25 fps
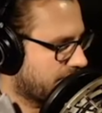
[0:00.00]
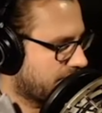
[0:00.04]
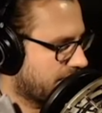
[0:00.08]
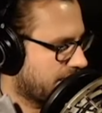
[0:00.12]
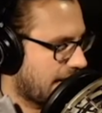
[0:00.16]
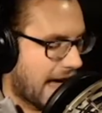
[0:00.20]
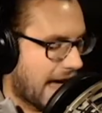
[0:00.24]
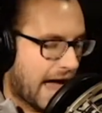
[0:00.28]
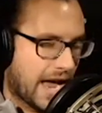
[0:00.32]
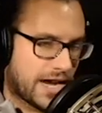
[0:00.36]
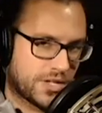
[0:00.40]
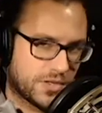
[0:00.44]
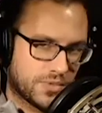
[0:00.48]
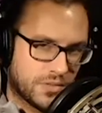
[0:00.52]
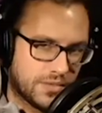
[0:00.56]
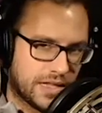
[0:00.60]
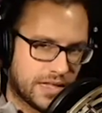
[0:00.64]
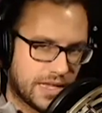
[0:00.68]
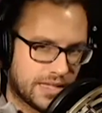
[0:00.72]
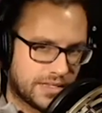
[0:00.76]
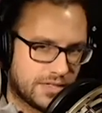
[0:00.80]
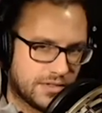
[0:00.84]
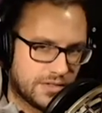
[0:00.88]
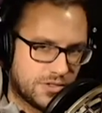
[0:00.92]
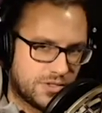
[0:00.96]
actual
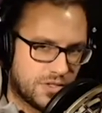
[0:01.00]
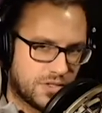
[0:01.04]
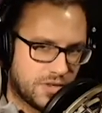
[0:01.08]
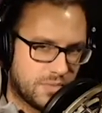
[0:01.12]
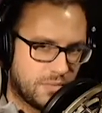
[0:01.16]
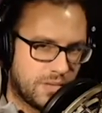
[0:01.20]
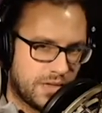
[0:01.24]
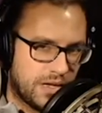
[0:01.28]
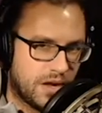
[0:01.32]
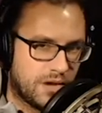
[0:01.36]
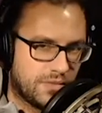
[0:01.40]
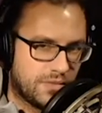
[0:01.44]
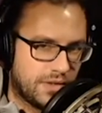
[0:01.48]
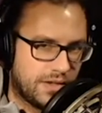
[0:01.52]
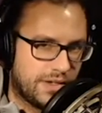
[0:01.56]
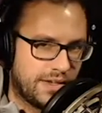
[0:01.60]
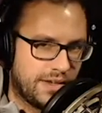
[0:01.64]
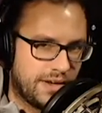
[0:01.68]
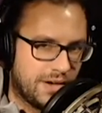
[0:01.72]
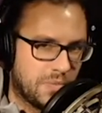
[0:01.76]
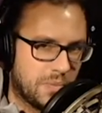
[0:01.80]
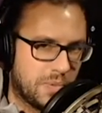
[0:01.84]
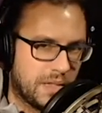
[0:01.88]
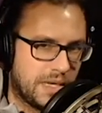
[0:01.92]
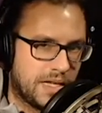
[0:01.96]
lesson should be over
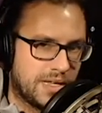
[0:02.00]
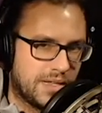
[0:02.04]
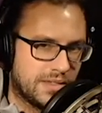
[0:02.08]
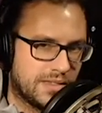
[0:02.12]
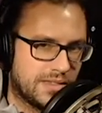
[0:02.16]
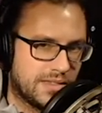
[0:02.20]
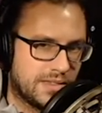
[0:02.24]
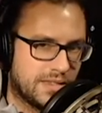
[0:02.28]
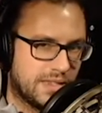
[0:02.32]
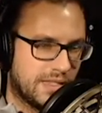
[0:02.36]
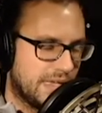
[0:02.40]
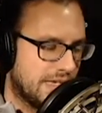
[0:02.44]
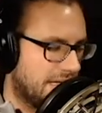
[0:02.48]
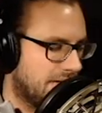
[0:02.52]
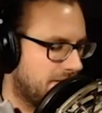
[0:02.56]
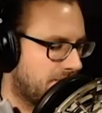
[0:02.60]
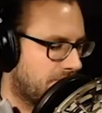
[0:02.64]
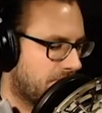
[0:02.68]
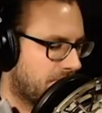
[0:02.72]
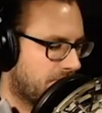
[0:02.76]
here, because the